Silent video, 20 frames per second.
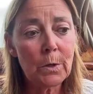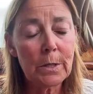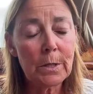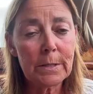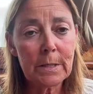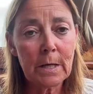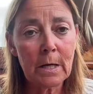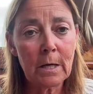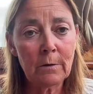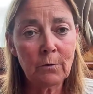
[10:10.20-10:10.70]
or
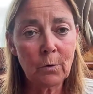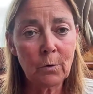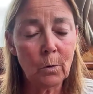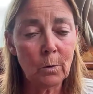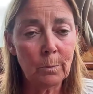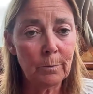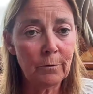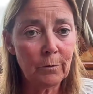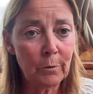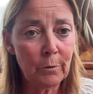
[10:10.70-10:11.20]
design
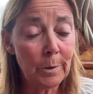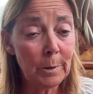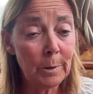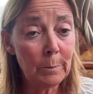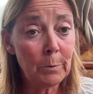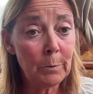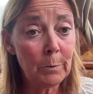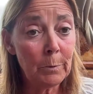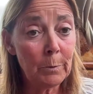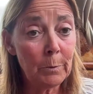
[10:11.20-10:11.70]
for
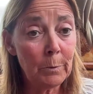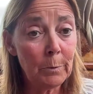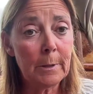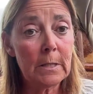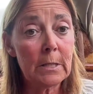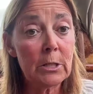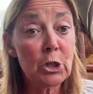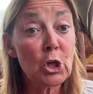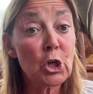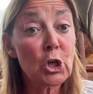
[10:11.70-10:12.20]
people with
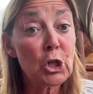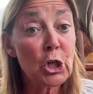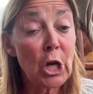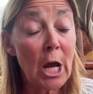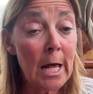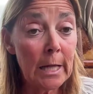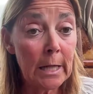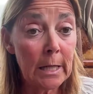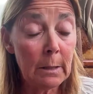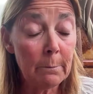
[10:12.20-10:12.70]
disabilities
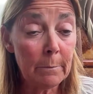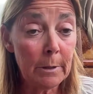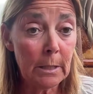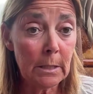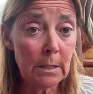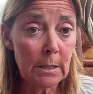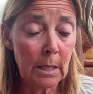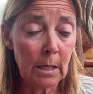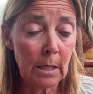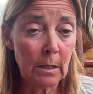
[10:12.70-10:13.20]
shall
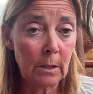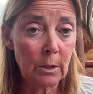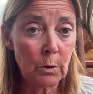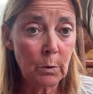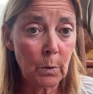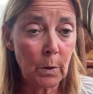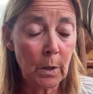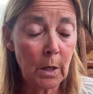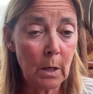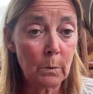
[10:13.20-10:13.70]
be taken
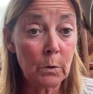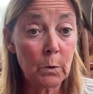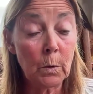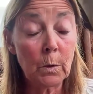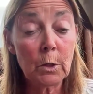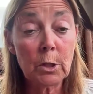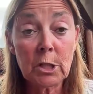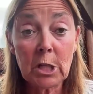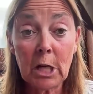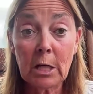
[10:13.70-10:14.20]
into account. So
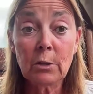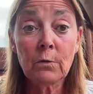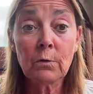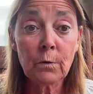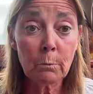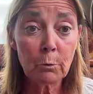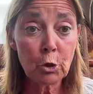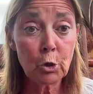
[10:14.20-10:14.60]
it changed